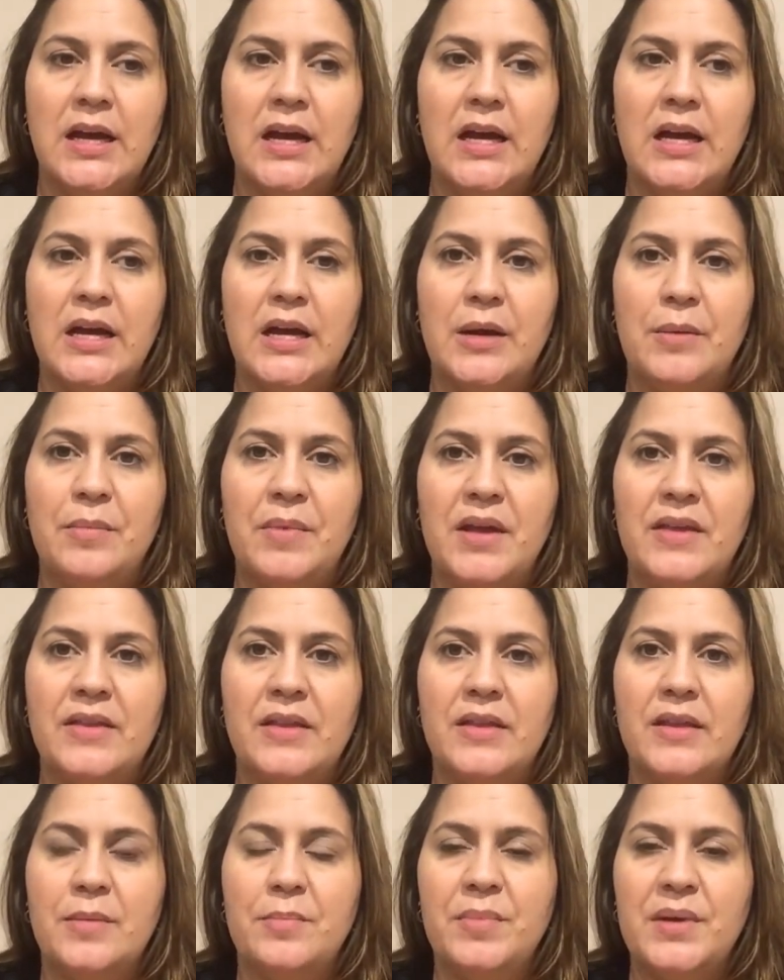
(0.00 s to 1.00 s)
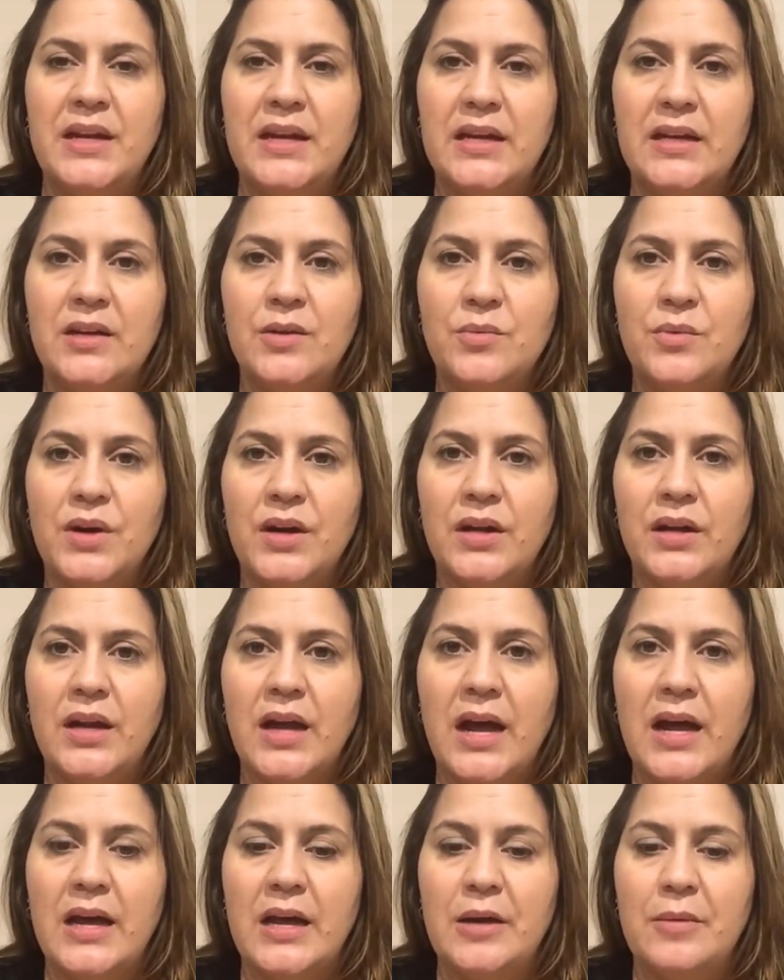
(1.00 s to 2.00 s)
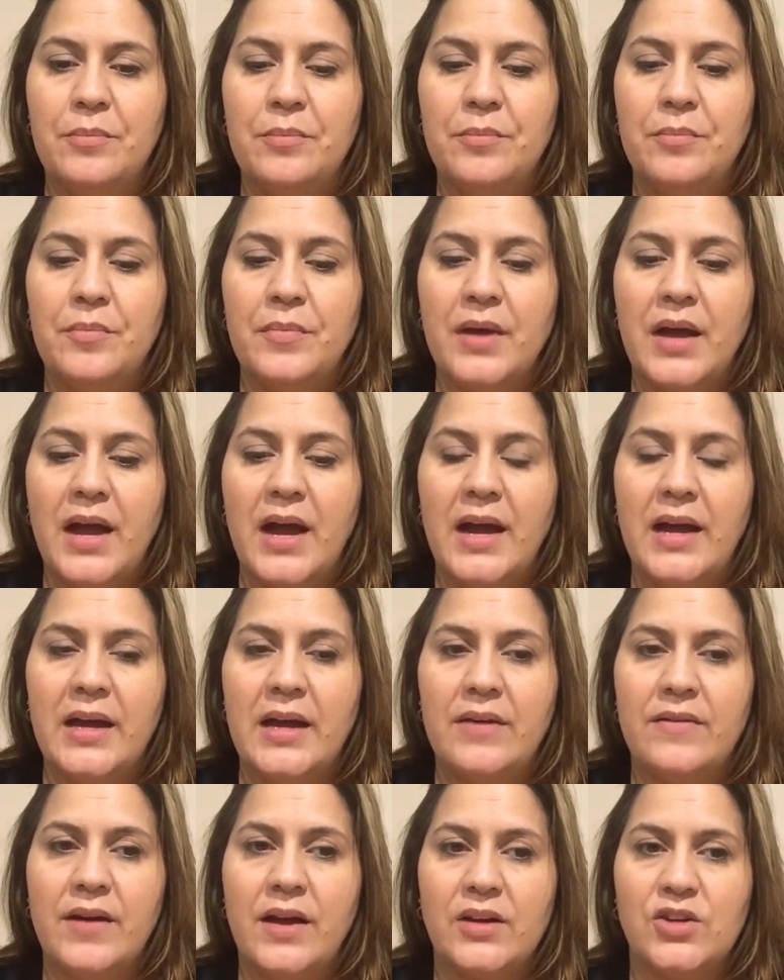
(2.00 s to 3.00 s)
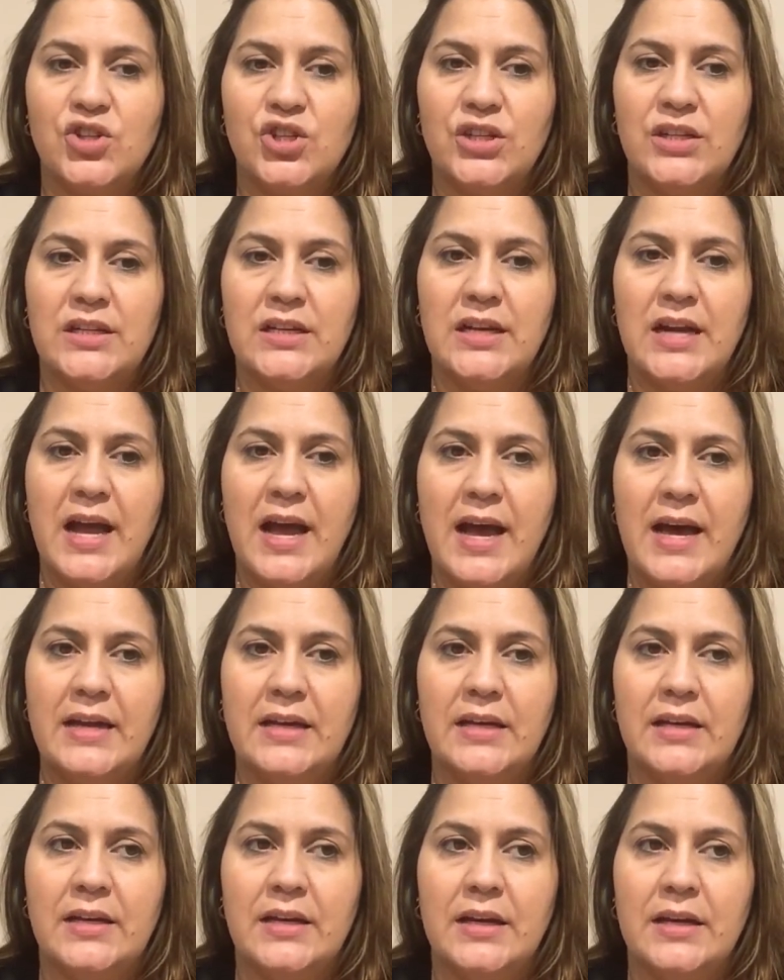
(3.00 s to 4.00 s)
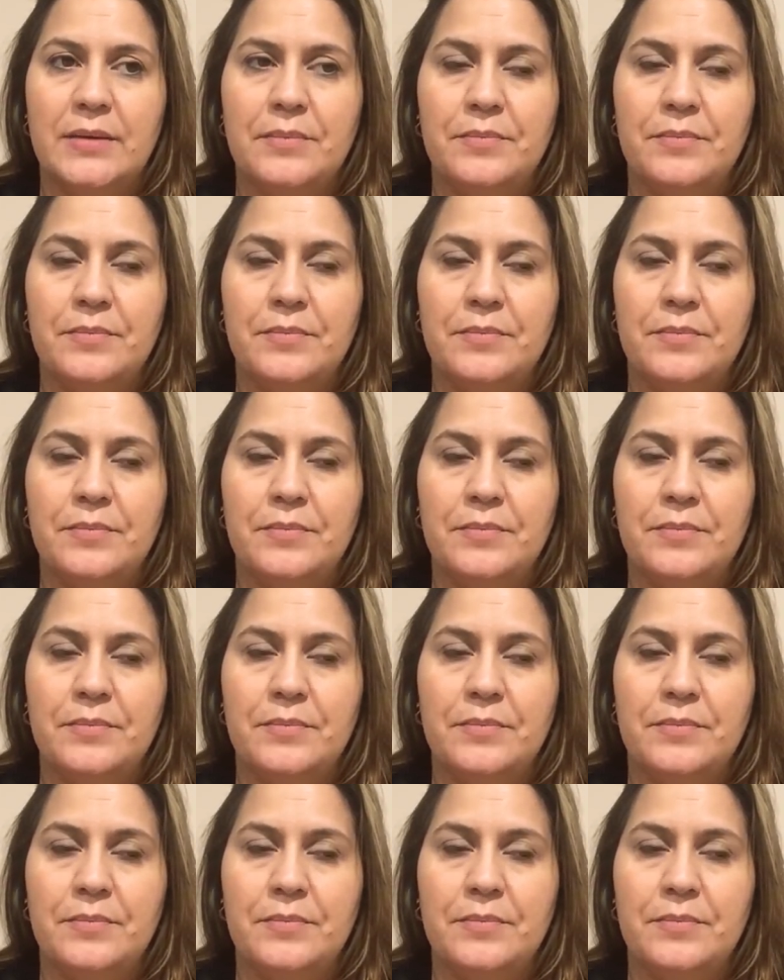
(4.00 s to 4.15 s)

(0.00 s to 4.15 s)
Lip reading: And the banana one, I have actually added